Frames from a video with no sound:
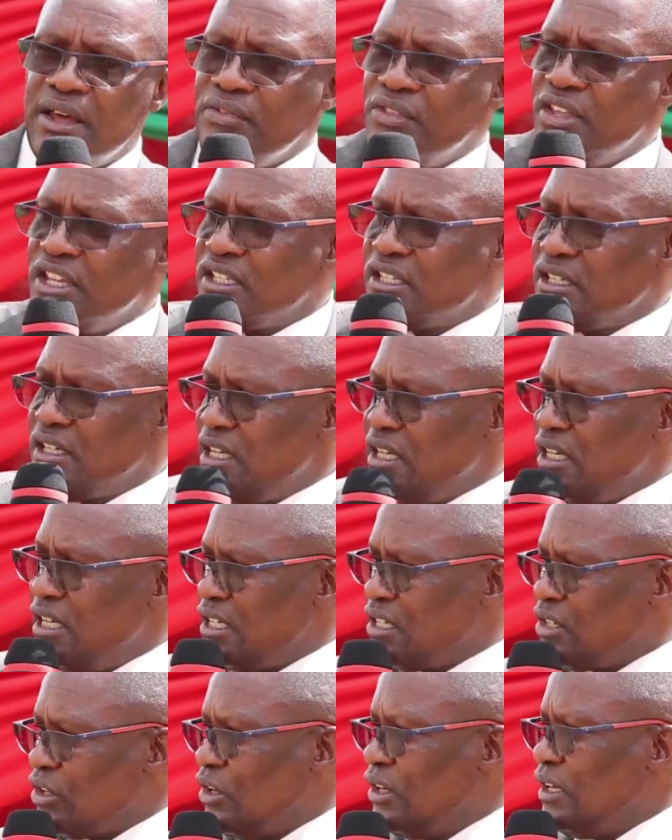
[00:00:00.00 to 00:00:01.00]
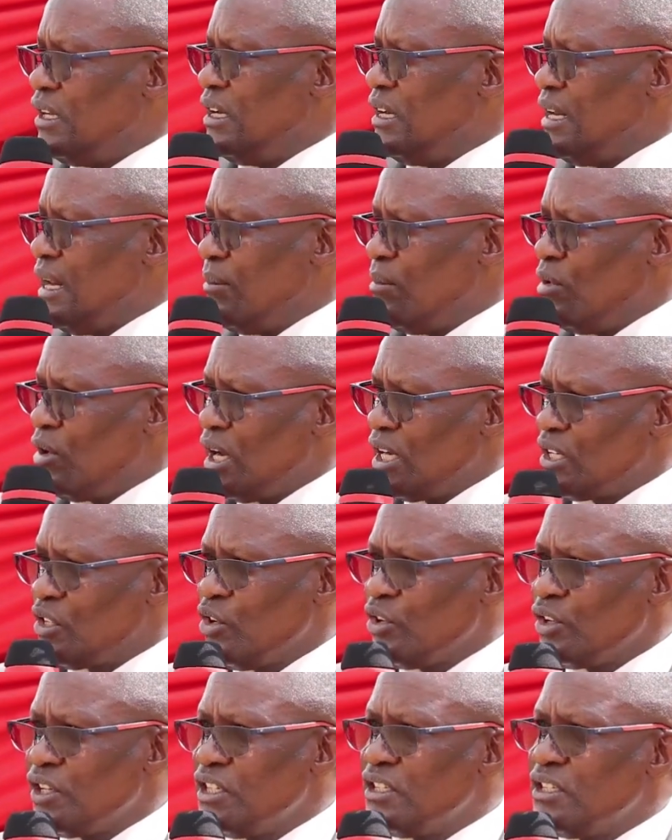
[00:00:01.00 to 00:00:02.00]
these digital
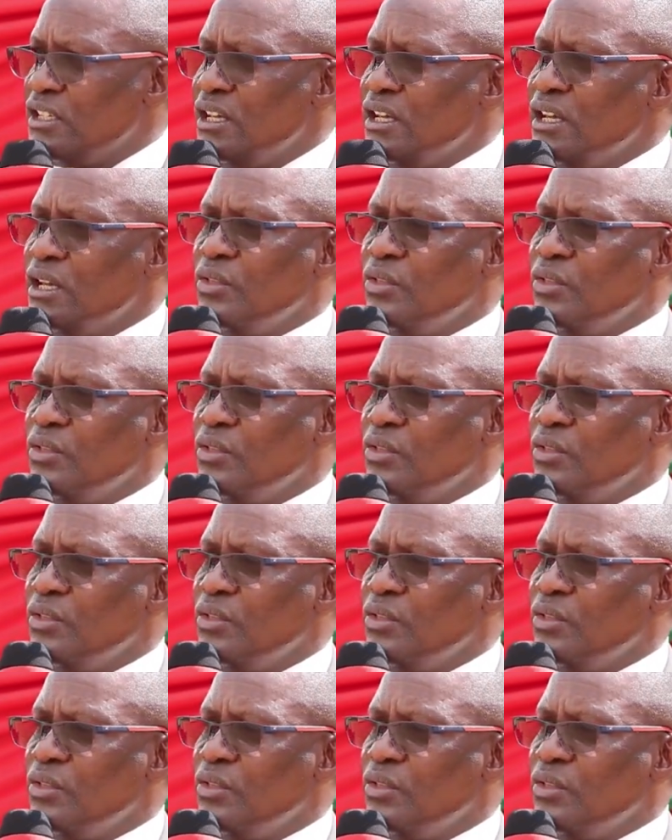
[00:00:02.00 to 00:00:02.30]
laboratories,